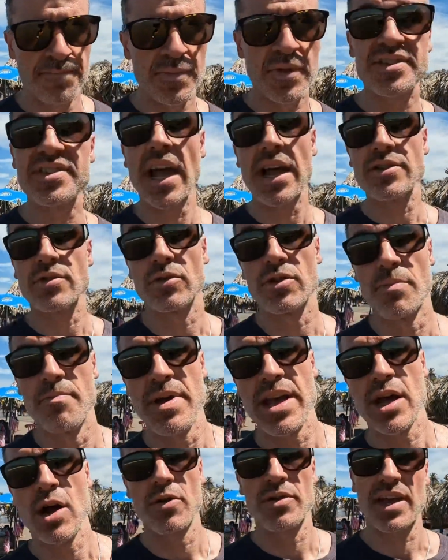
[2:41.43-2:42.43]
Santo
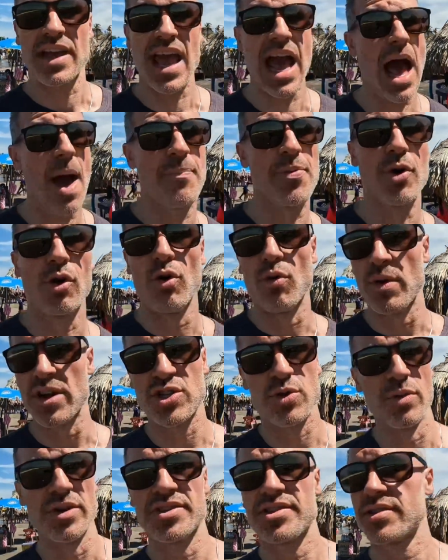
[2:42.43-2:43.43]
Domingo, the capital,
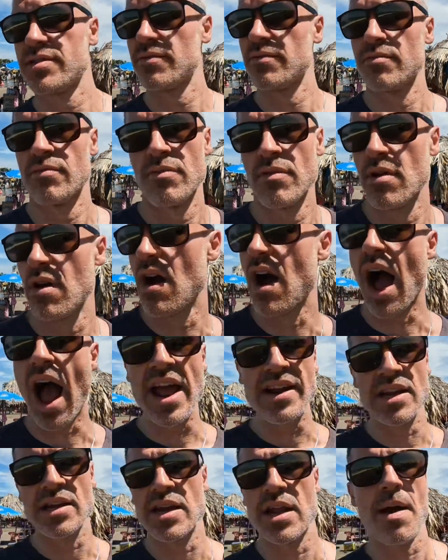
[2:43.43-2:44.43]
which was,
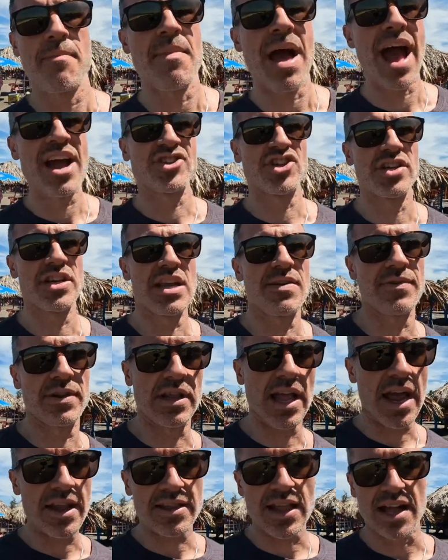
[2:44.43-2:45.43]
I didn't imagine
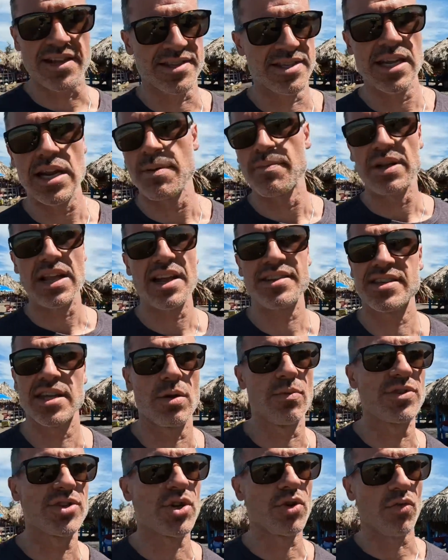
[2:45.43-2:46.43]
even like that city, but that
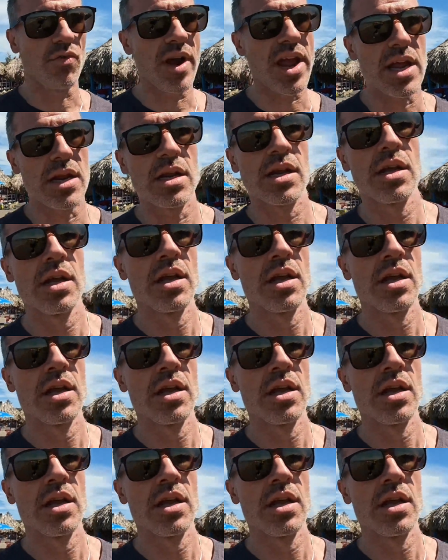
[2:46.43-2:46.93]
city was great.